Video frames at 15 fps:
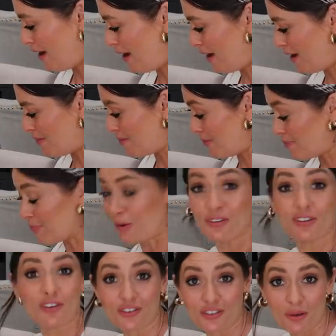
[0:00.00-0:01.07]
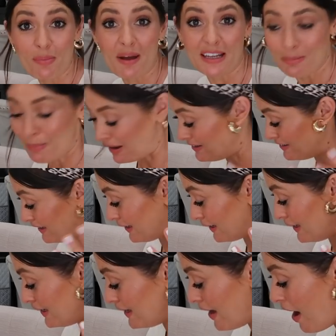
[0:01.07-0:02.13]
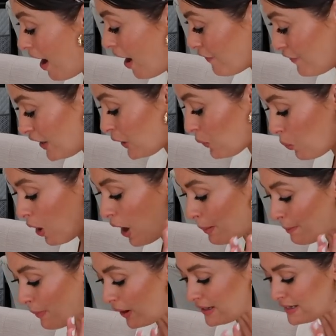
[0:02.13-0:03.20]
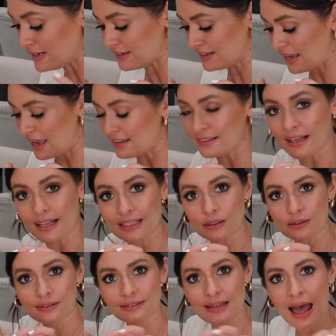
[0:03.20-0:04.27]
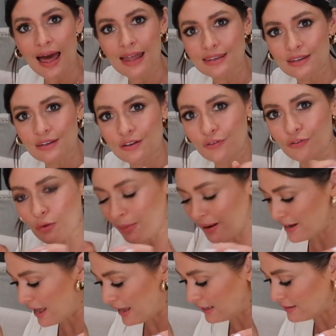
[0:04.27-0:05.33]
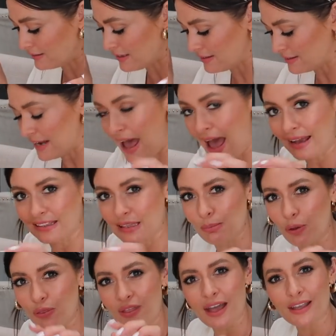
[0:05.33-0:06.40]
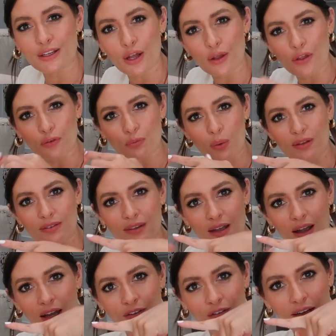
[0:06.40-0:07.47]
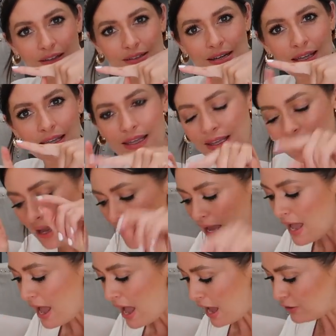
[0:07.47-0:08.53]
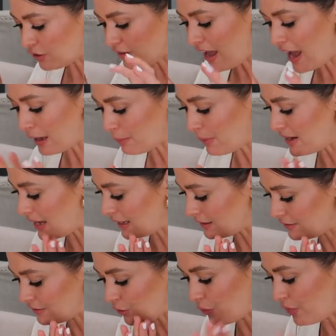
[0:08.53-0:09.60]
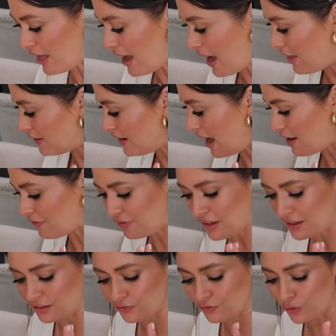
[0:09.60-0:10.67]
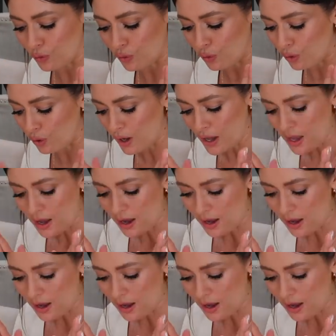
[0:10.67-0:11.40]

I've got so many, basically. I feel like what I might need to get is like a little stand for my necklaces and hang them on there. You know, those ones that are kind of like a T, and just hang my necklaces on there and then have this for